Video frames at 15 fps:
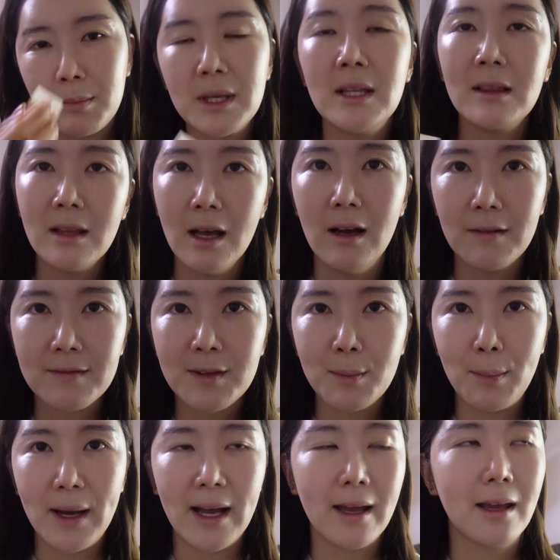be loved
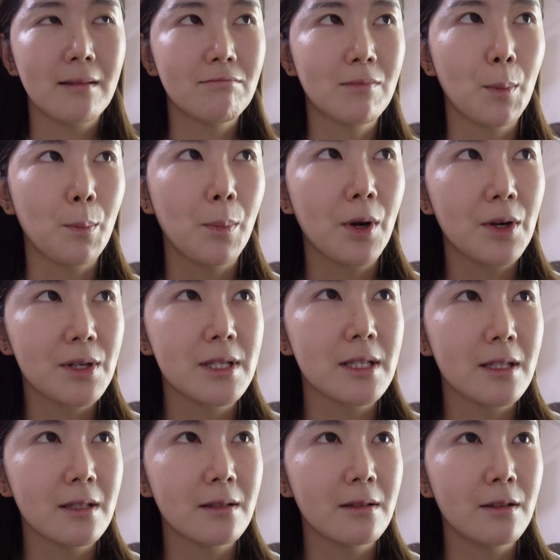by the
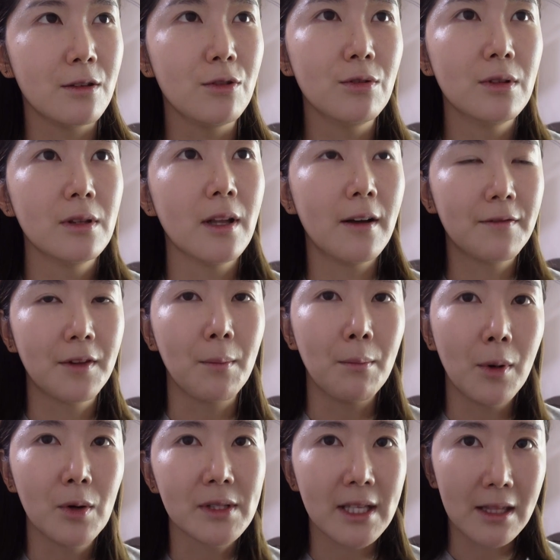person you love the
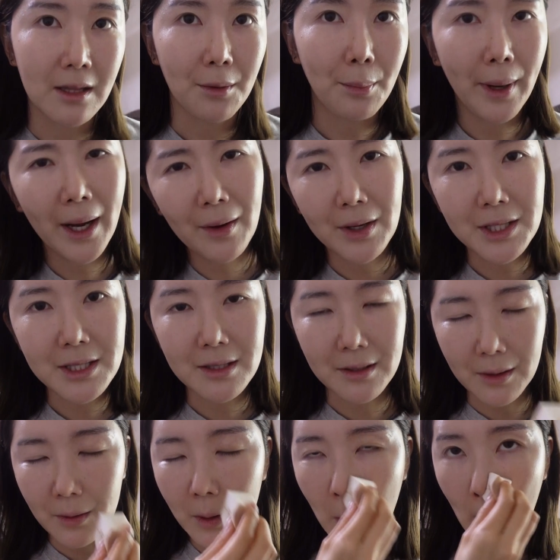most and their parents, you
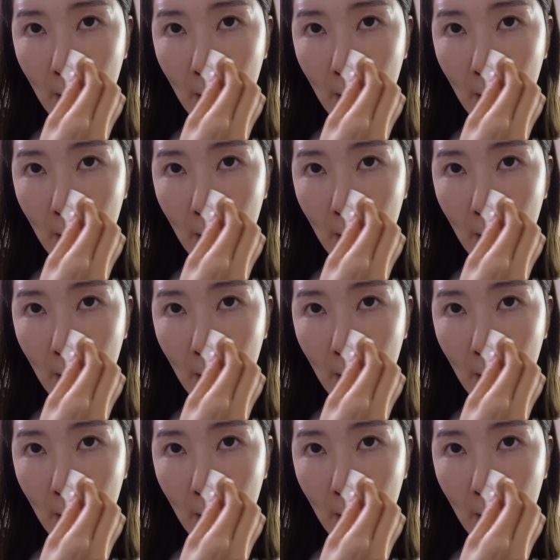know?